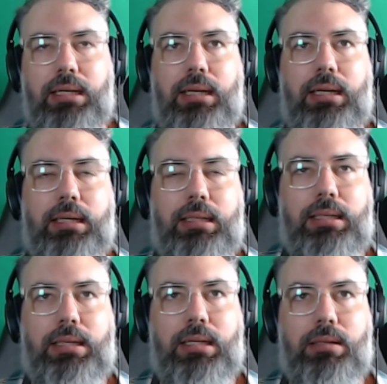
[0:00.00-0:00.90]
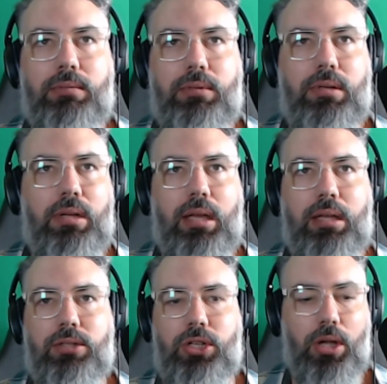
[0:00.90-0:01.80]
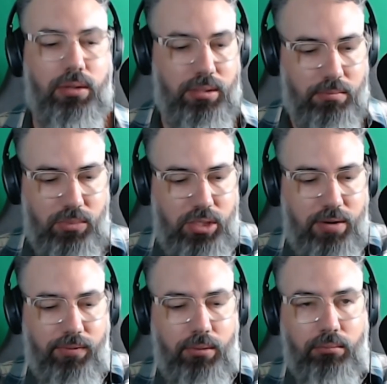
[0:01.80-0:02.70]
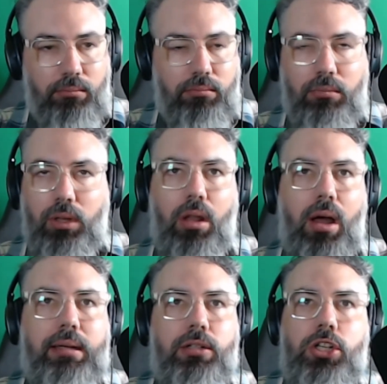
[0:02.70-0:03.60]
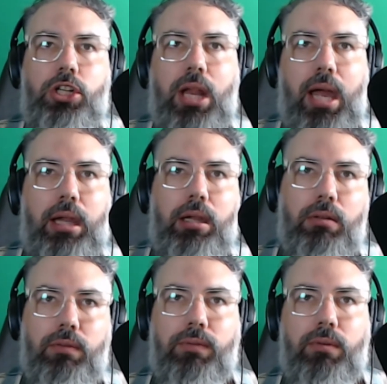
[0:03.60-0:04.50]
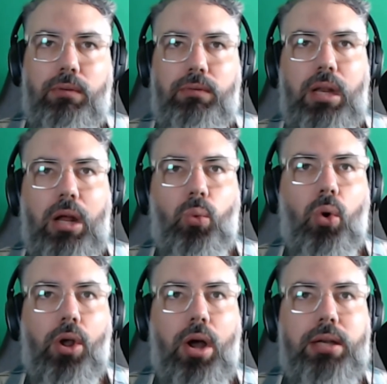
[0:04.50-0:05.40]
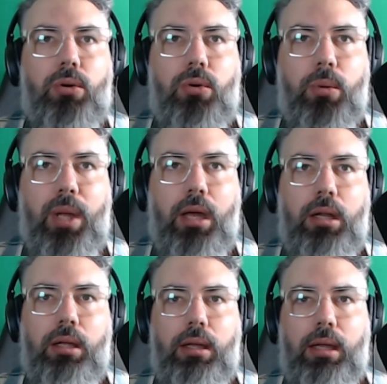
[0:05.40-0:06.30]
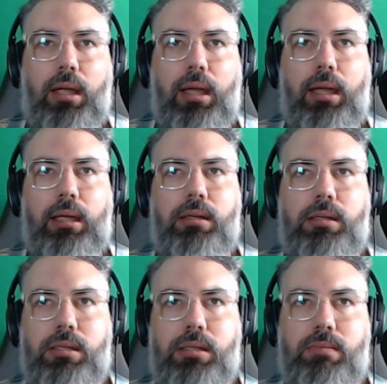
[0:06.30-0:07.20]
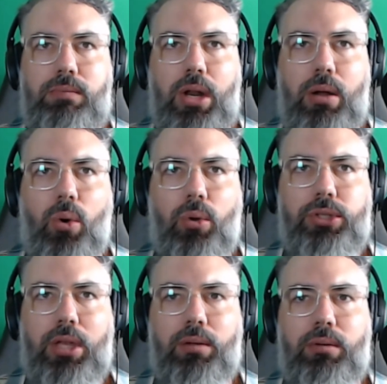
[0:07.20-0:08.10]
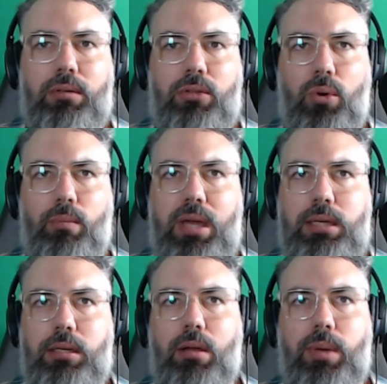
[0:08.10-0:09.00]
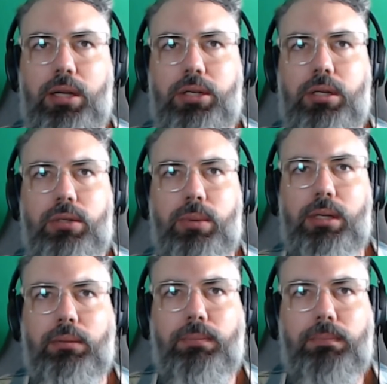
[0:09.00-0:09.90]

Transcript: that has showed different light and shade of what I talk about, and also taught me so much as well.